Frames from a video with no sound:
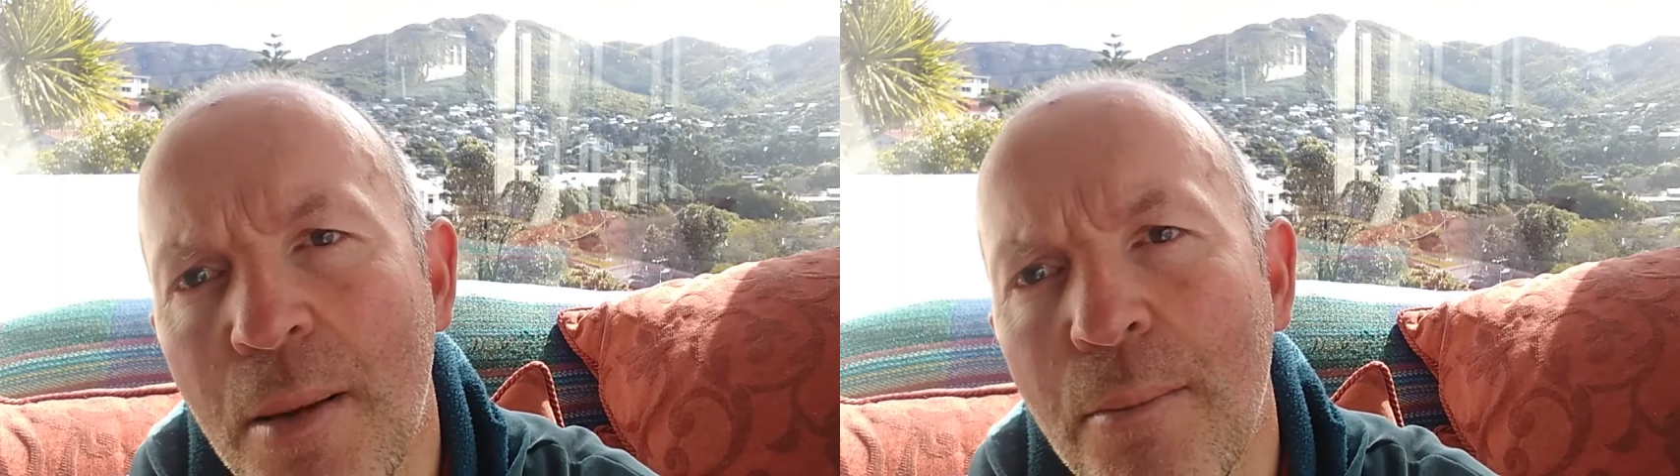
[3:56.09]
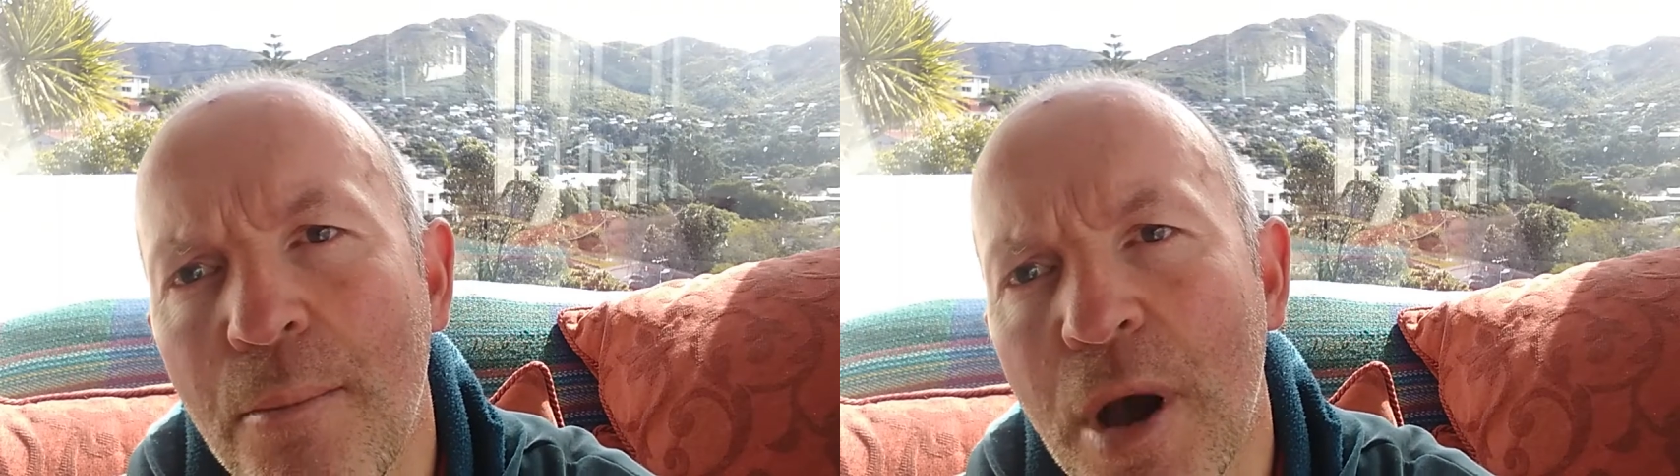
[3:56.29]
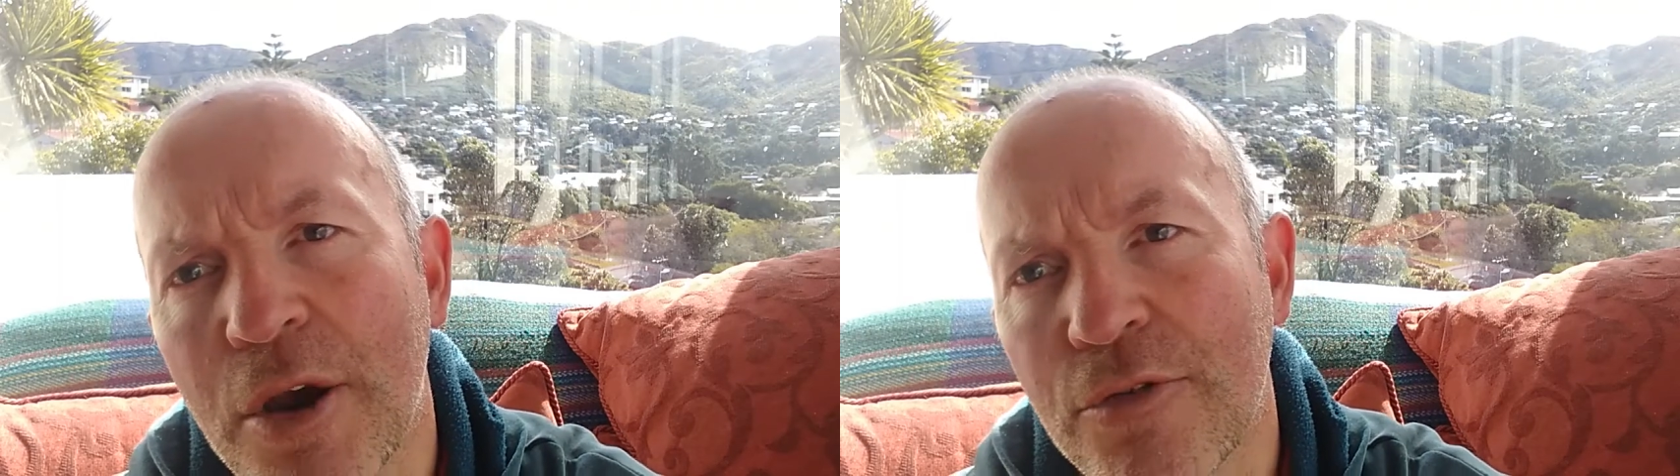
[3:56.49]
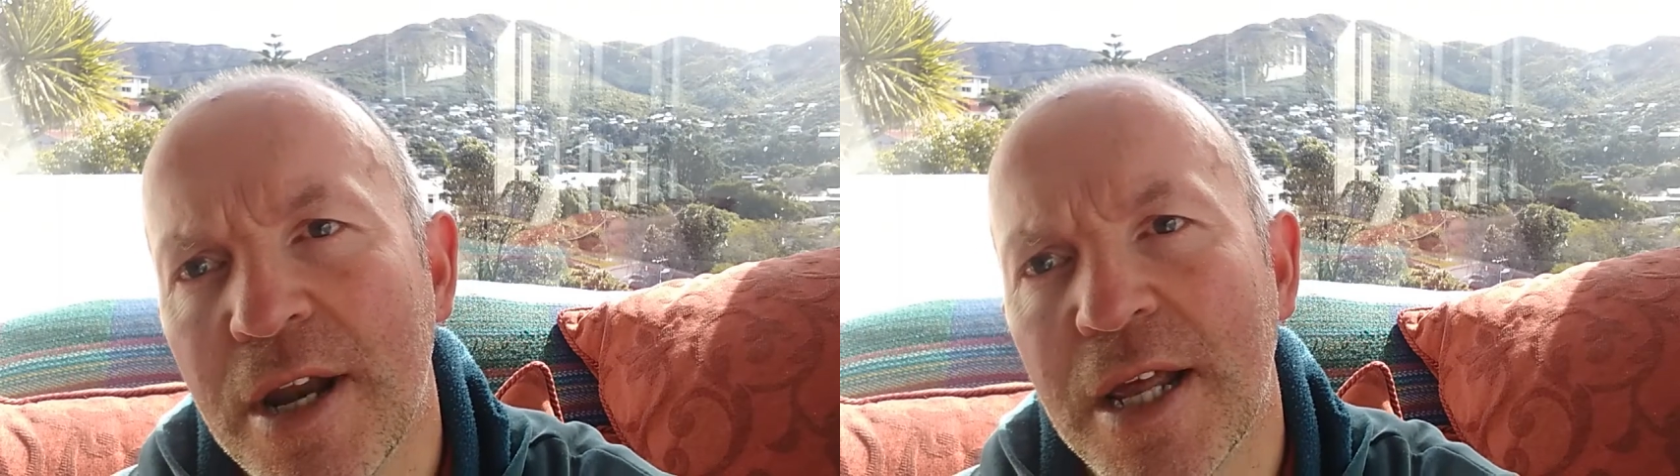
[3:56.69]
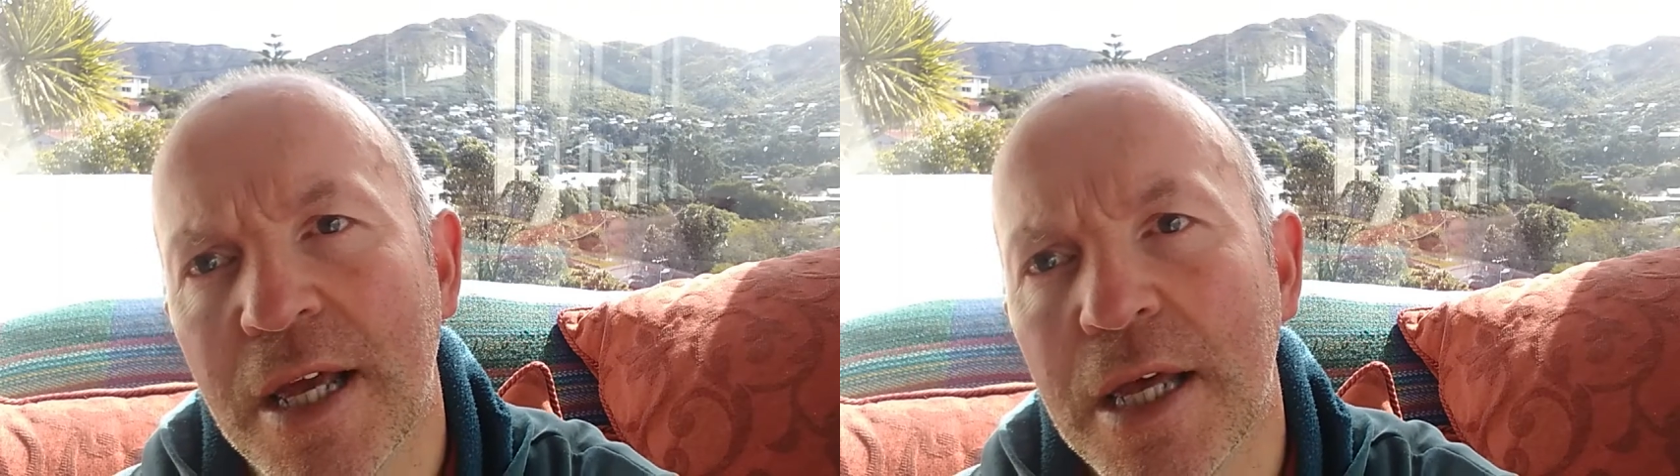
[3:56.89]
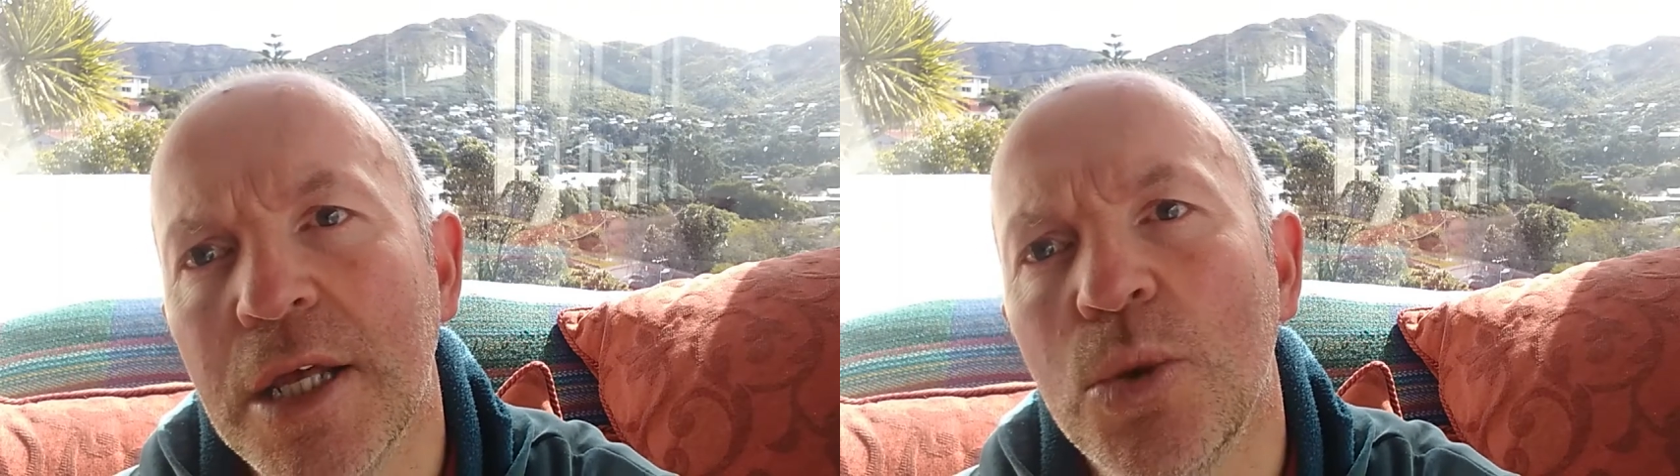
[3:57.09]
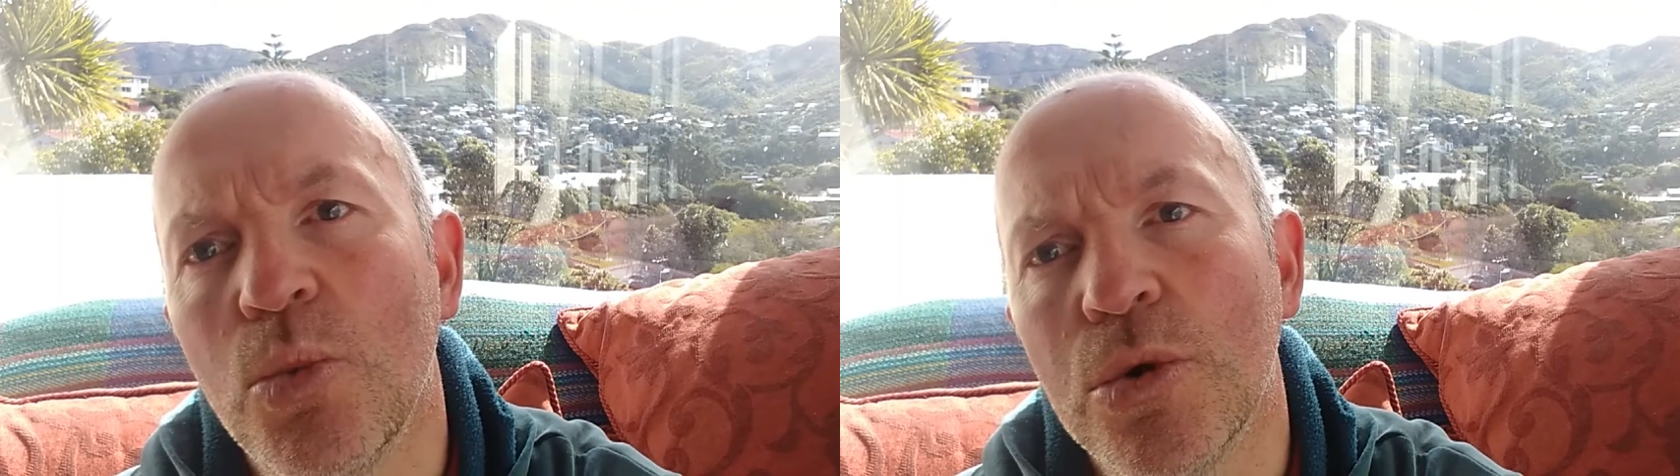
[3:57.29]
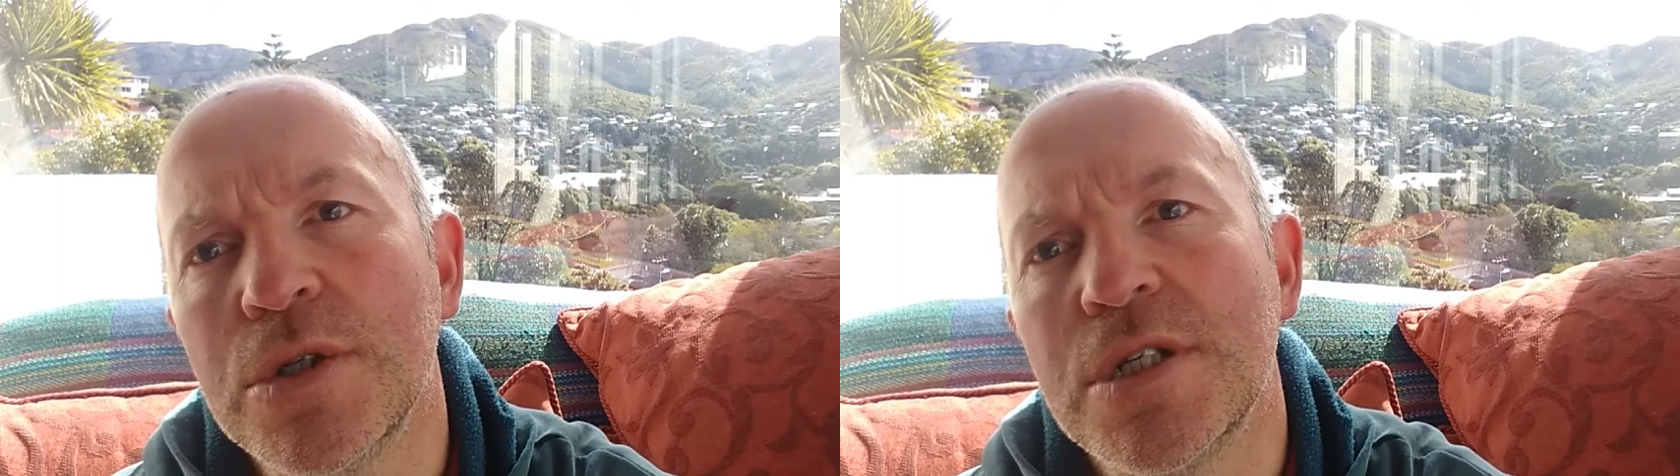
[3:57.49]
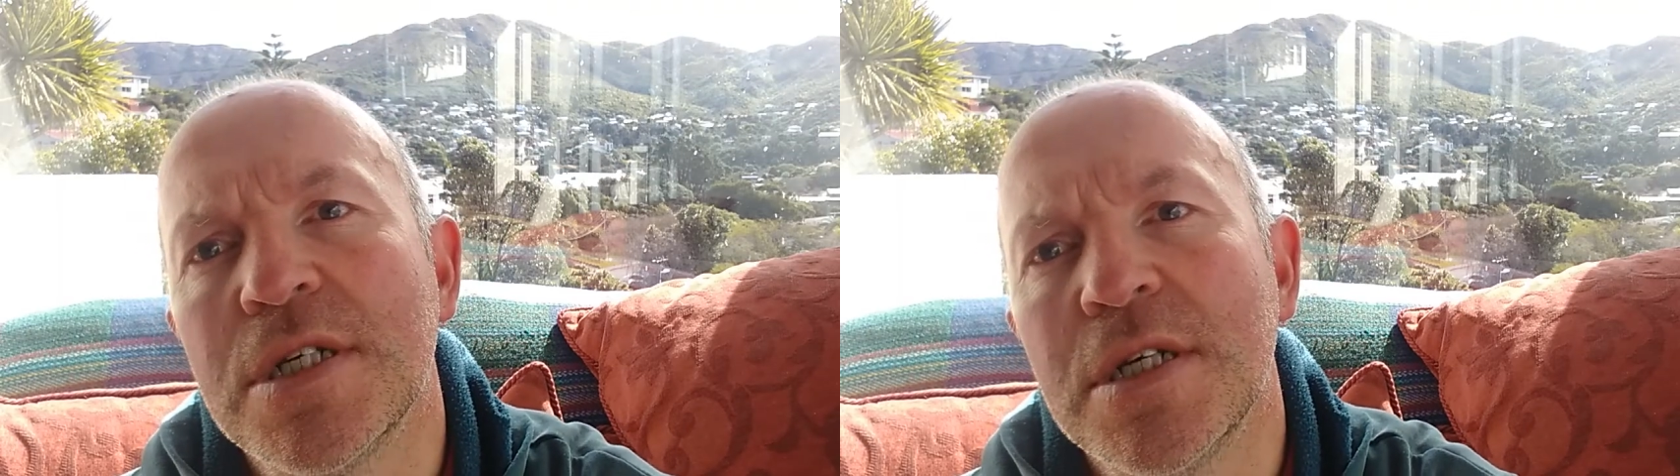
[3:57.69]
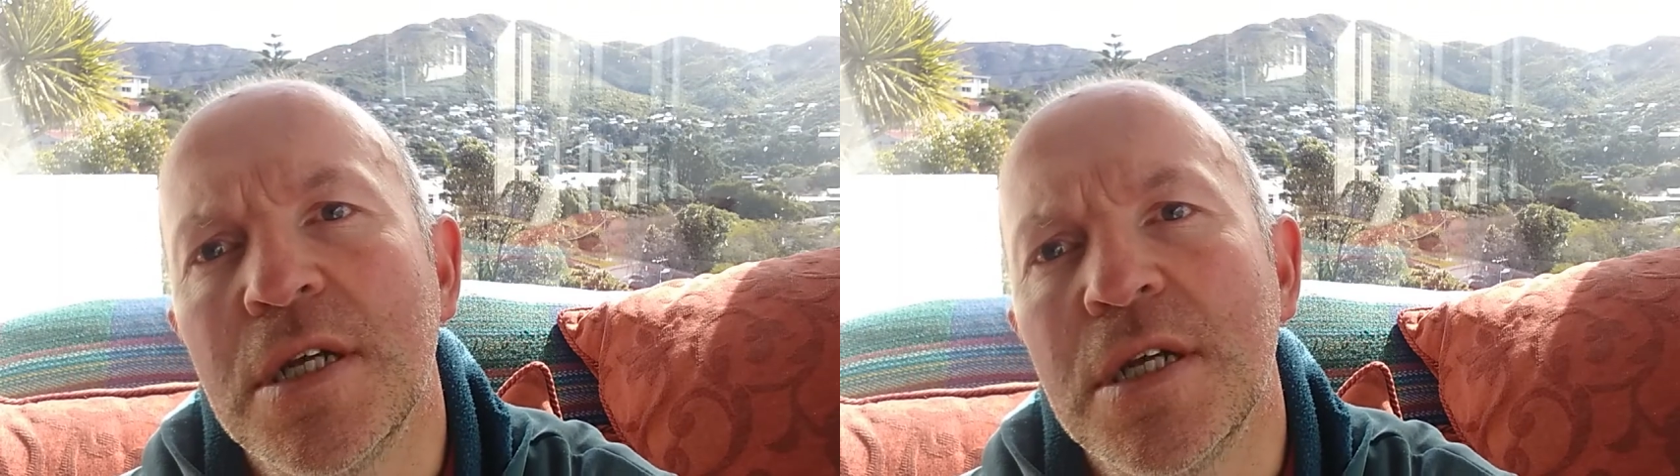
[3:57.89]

migrating inward